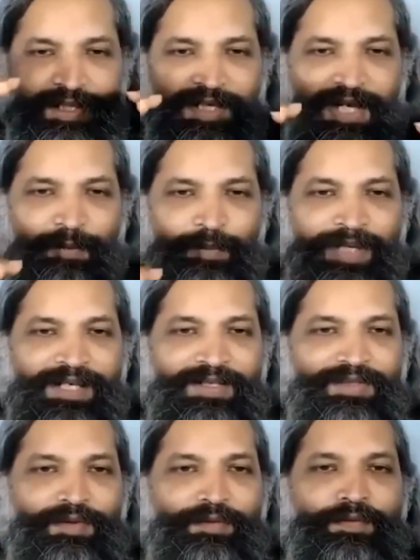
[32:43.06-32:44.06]
now
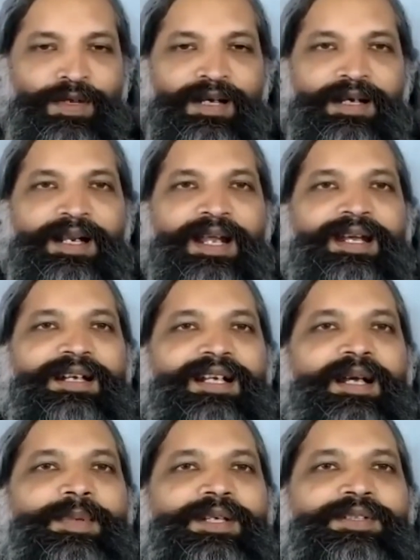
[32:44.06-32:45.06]
begins to fill and
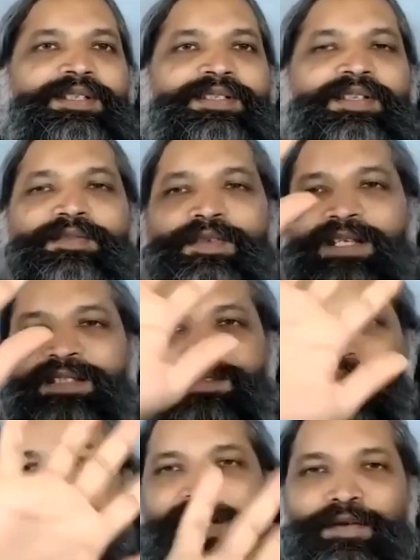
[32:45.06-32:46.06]
come into the surface,
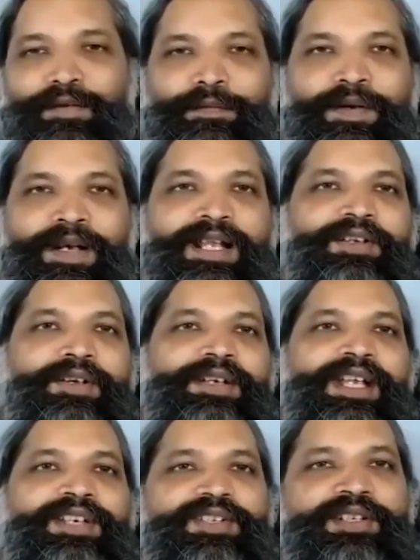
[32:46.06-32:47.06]
filling your
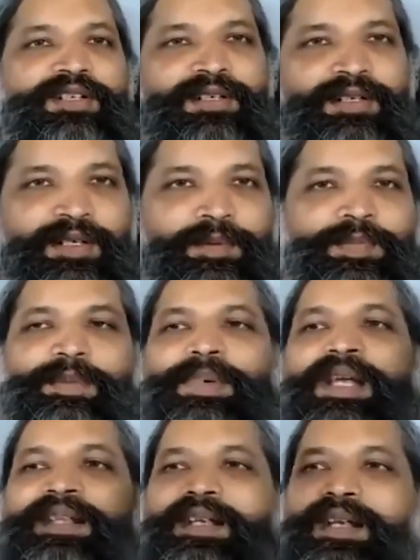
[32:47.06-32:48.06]
nature,
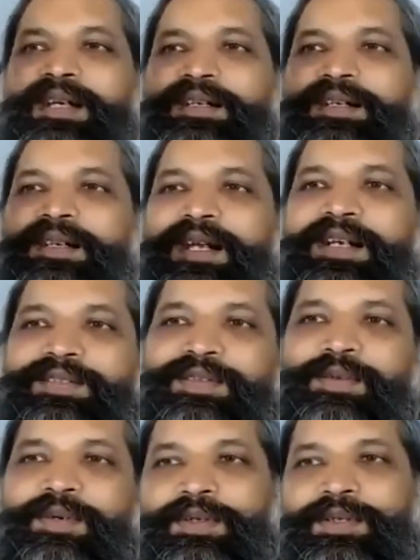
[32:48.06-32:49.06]
preparing it, and
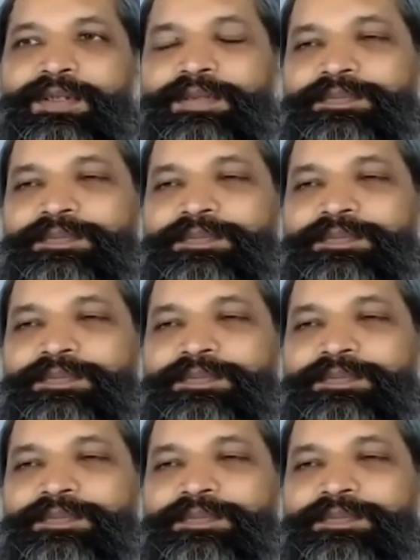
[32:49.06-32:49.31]
so on.